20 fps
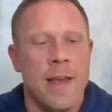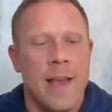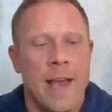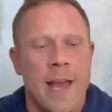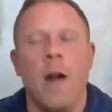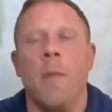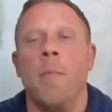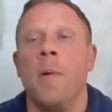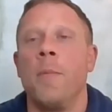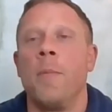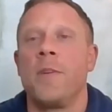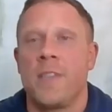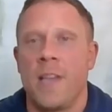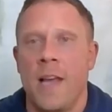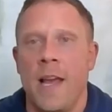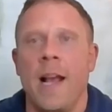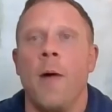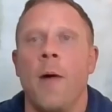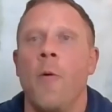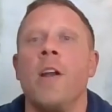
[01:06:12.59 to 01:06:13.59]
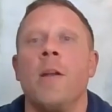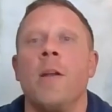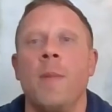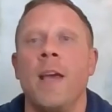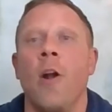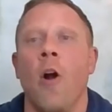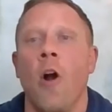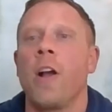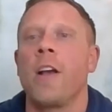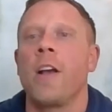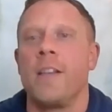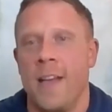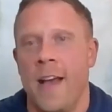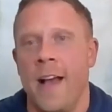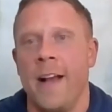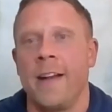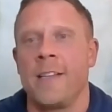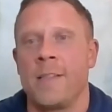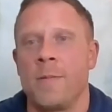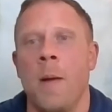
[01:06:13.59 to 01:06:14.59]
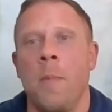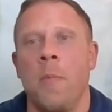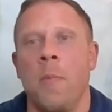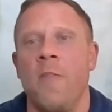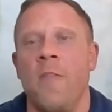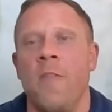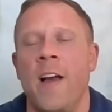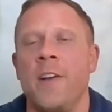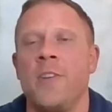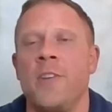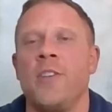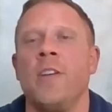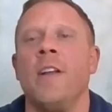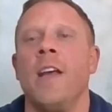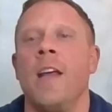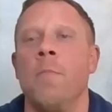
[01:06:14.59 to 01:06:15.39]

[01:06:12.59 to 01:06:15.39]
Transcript: And I remember saying I wanted to be an architect as my profession